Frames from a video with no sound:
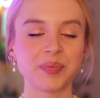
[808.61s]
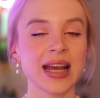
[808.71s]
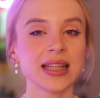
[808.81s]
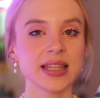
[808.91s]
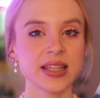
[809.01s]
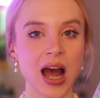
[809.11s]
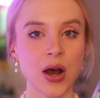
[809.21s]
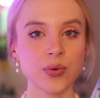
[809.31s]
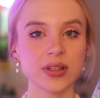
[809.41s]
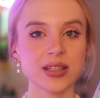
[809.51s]
It
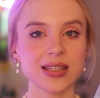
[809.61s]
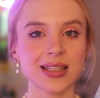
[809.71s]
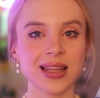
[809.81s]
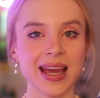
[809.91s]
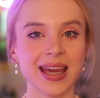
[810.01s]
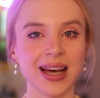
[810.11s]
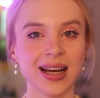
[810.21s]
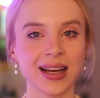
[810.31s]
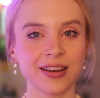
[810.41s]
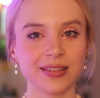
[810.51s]
sounds like
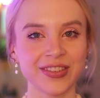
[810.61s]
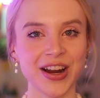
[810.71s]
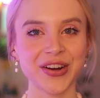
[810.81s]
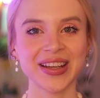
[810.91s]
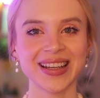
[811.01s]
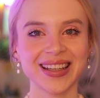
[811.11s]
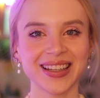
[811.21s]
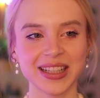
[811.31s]
a very